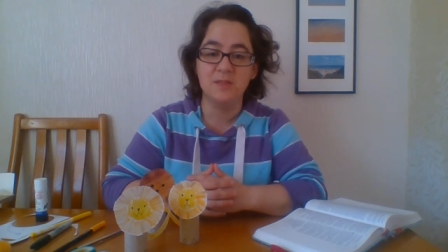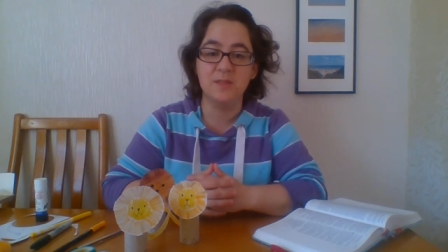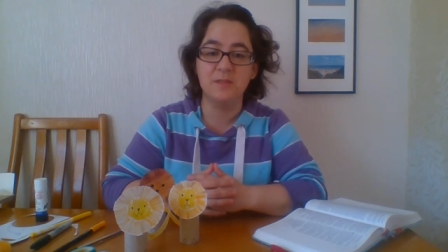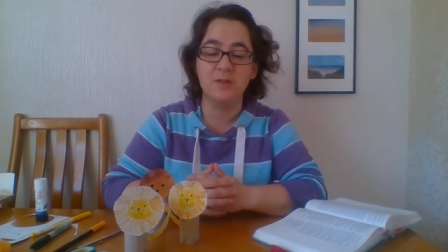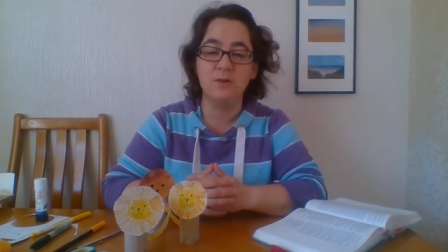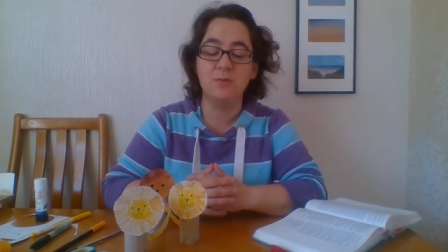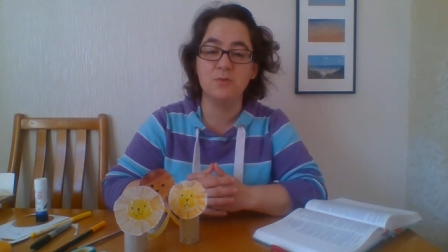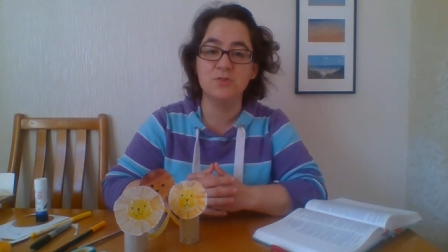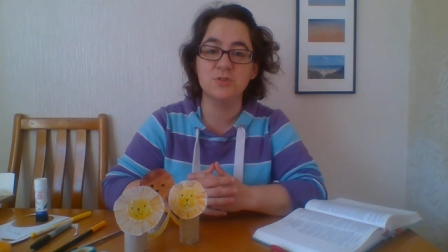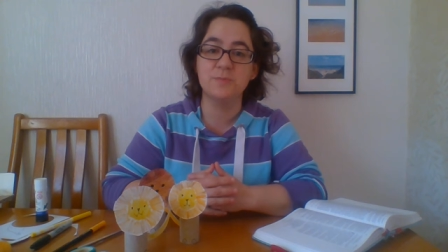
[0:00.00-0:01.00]
that the law
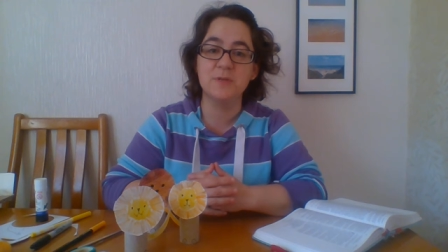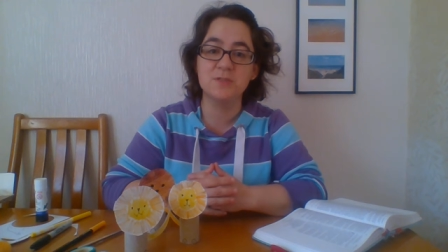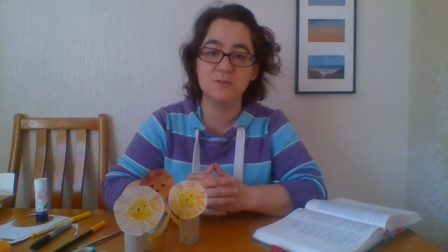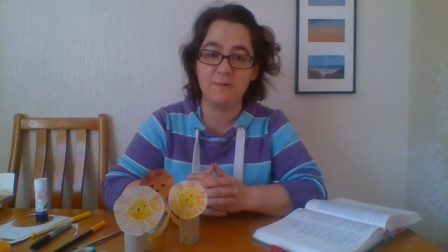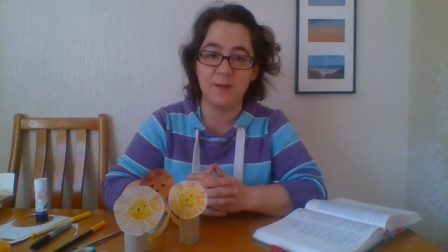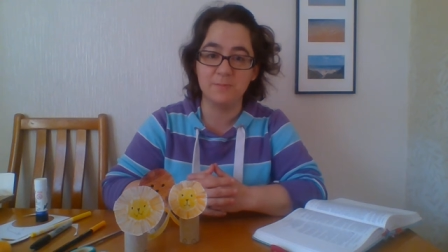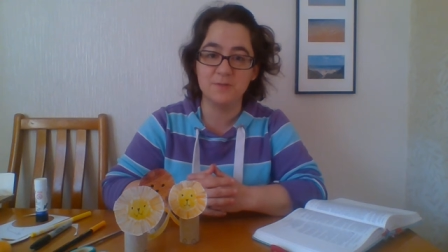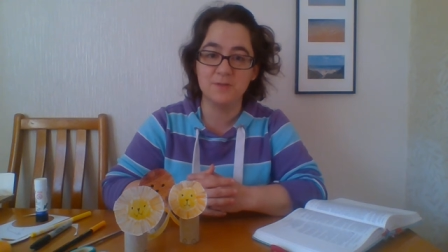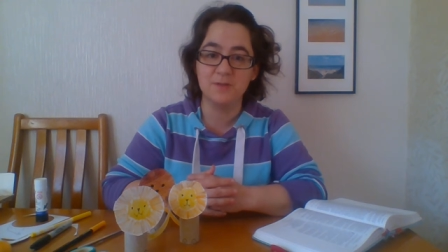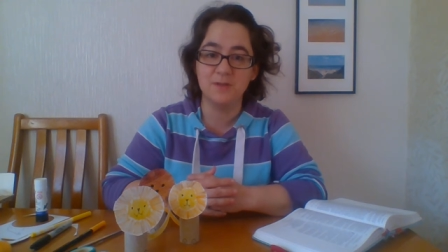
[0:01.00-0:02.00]
should be scrapped